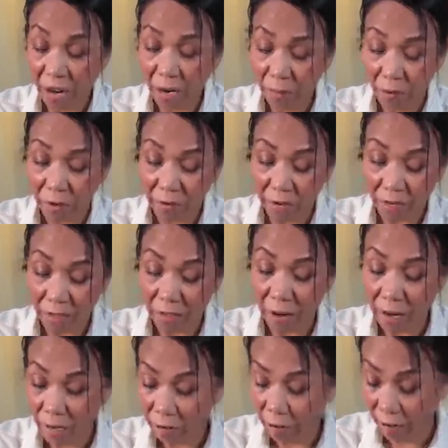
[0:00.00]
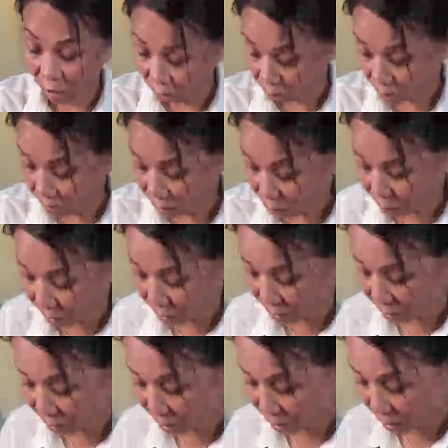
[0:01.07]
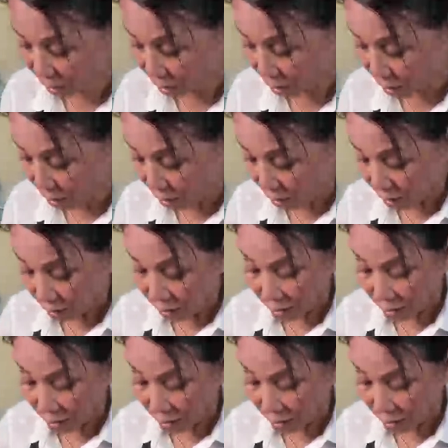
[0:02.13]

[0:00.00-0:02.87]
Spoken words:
many times already, so I know how to deal with this thing.